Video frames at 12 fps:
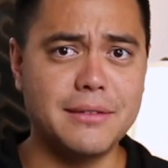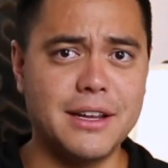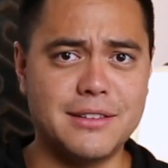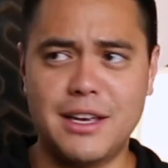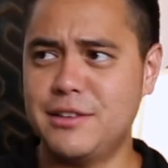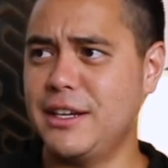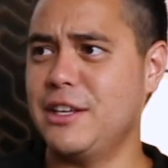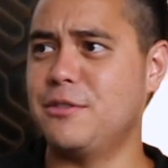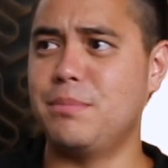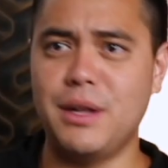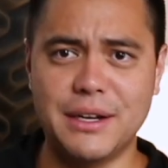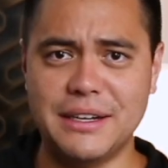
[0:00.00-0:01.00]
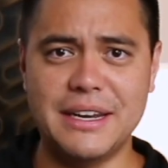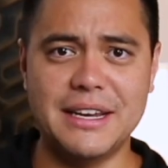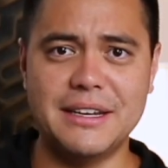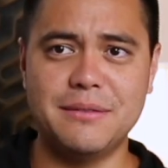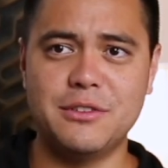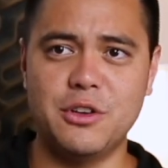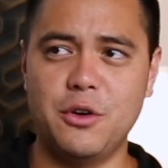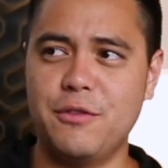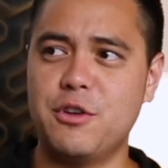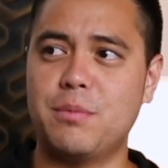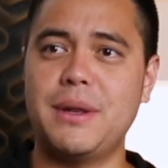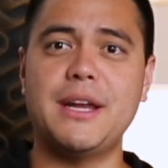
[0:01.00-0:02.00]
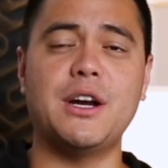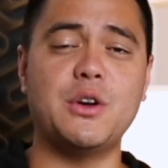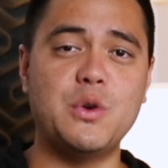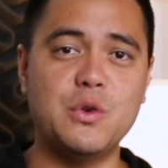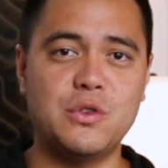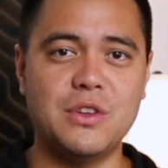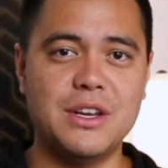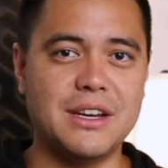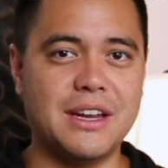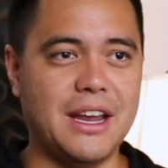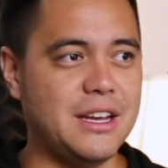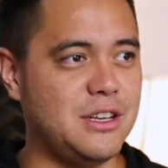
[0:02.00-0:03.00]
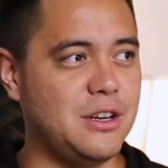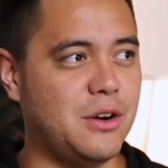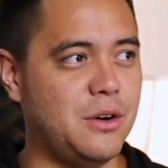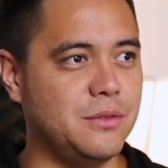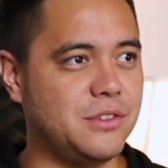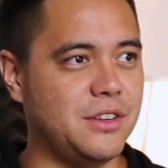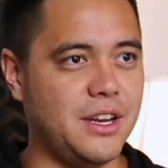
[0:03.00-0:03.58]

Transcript: It sounds like it's plugged in. So if you're playing acoustic and you don't